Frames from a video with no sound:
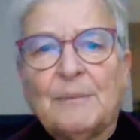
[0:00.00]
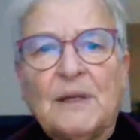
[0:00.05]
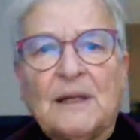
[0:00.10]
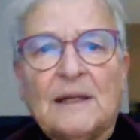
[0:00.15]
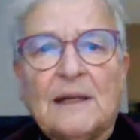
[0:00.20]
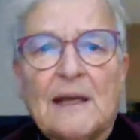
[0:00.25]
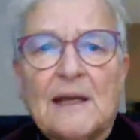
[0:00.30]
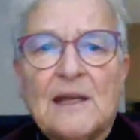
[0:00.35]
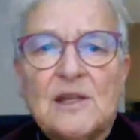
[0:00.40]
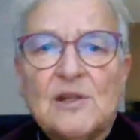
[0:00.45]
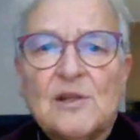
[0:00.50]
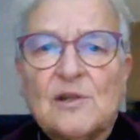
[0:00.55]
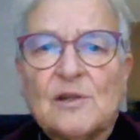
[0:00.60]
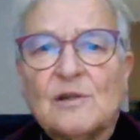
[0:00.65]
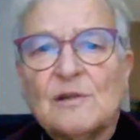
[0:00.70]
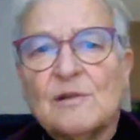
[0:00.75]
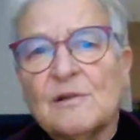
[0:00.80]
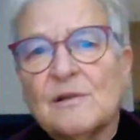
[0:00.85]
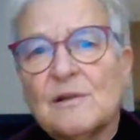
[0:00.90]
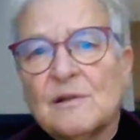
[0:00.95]

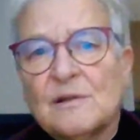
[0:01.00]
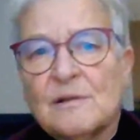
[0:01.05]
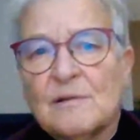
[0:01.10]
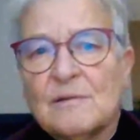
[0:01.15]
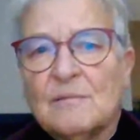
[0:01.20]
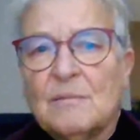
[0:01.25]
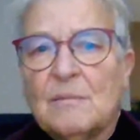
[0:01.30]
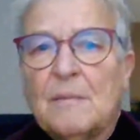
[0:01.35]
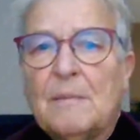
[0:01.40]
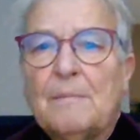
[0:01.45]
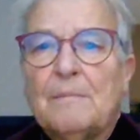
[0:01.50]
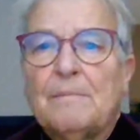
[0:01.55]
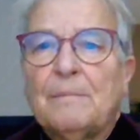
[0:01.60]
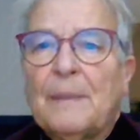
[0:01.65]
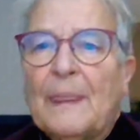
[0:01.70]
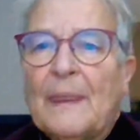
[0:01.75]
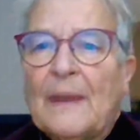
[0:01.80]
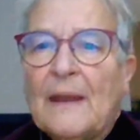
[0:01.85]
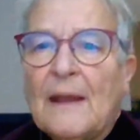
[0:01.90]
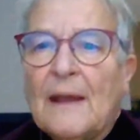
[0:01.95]
applications
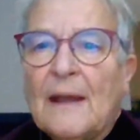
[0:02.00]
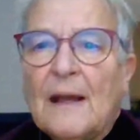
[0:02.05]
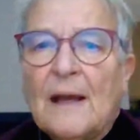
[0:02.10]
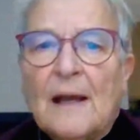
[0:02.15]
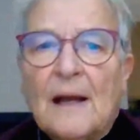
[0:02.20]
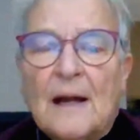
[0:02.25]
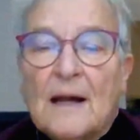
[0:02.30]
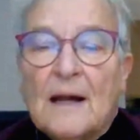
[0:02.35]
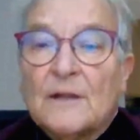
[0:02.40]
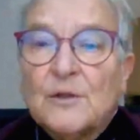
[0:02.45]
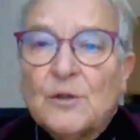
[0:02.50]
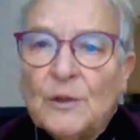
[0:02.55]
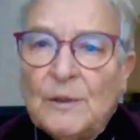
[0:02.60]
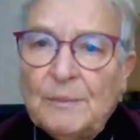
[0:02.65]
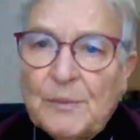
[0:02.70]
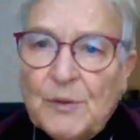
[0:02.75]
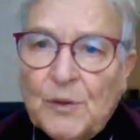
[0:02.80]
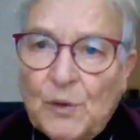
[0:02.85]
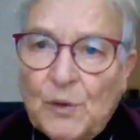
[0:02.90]
to